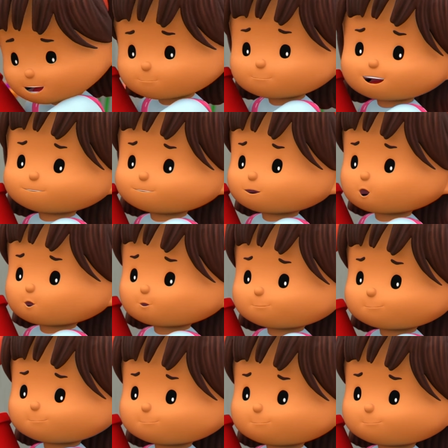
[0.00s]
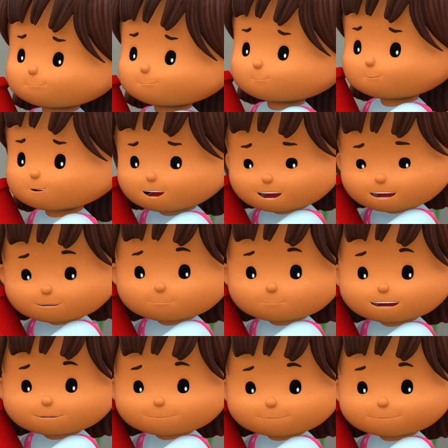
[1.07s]
I'm not sure. Maybe
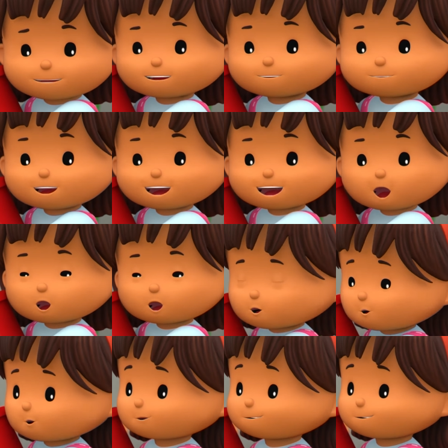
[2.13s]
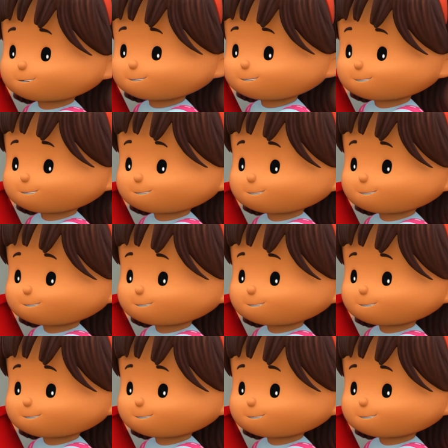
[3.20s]
it's a horse.